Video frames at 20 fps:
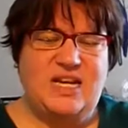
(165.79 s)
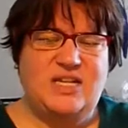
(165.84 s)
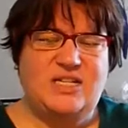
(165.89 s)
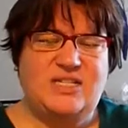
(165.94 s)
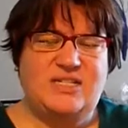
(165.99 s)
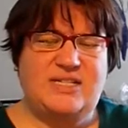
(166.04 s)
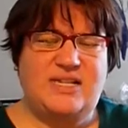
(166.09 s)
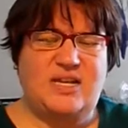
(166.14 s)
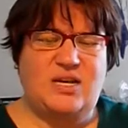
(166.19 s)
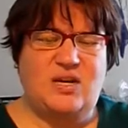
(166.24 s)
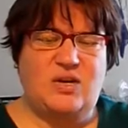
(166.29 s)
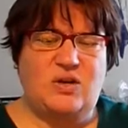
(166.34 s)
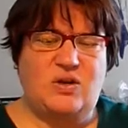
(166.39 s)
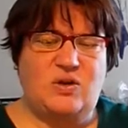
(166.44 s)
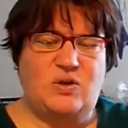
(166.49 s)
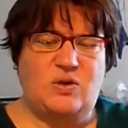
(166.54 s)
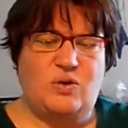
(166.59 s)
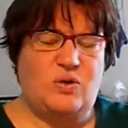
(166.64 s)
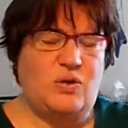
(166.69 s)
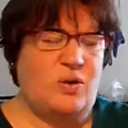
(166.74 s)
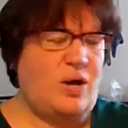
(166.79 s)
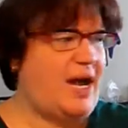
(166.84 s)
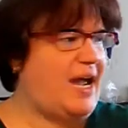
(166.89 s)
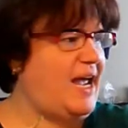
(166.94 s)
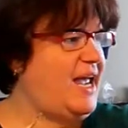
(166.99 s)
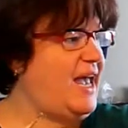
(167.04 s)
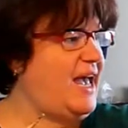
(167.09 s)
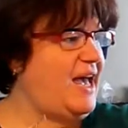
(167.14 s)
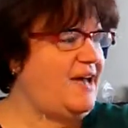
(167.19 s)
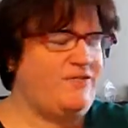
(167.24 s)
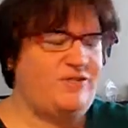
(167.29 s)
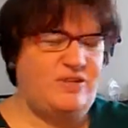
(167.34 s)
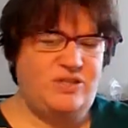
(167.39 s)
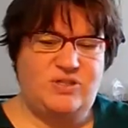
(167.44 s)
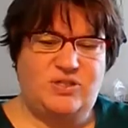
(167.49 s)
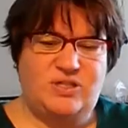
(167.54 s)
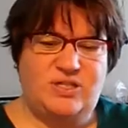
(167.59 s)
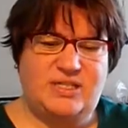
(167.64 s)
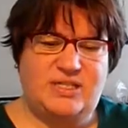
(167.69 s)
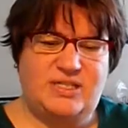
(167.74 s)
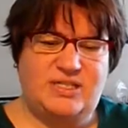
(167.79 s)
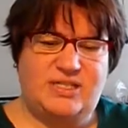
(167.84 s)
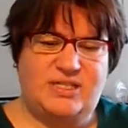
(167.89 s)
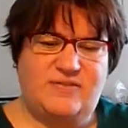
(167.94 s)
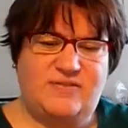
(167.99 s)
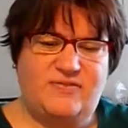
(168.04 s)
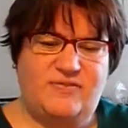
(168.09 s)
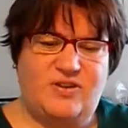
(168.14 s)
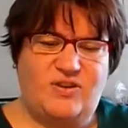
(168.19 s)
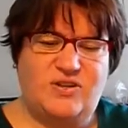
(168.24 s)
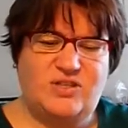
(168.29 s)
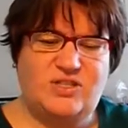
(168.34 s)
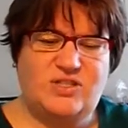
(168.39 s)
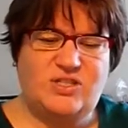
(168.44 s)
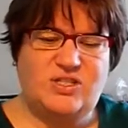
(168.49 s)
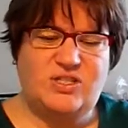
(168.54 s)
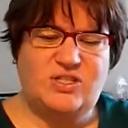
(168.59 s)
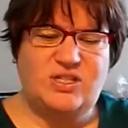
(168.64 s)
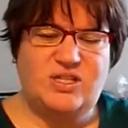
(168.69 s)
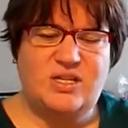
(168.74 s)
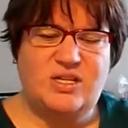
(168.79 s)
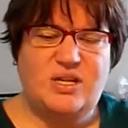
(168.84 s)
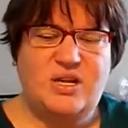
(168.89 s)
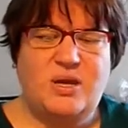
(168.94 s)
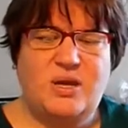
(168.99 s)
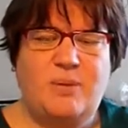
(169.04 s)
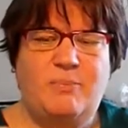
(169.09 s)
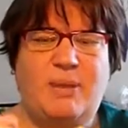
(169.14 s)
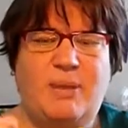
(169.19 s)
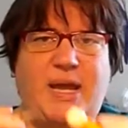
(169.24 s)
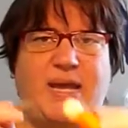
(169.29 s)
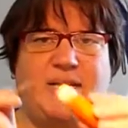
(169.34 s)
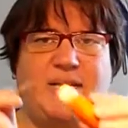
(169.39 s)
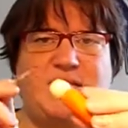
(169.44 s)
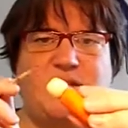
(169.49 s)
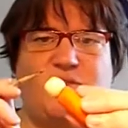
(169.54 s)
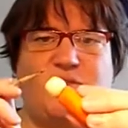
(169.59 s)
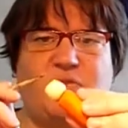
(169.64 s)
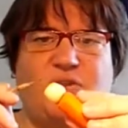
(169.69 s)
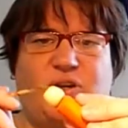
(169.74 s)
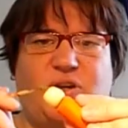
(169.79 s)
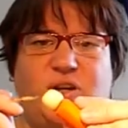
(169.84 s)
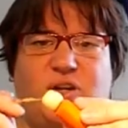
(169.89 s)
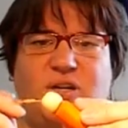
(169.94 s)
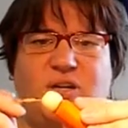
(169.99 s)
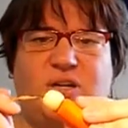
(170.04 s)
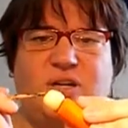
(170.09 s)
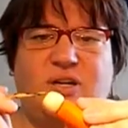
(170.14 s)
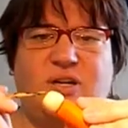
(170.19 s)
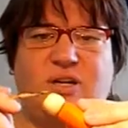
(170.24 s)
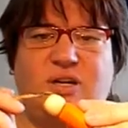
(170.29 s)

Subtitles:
So I have to just first paint over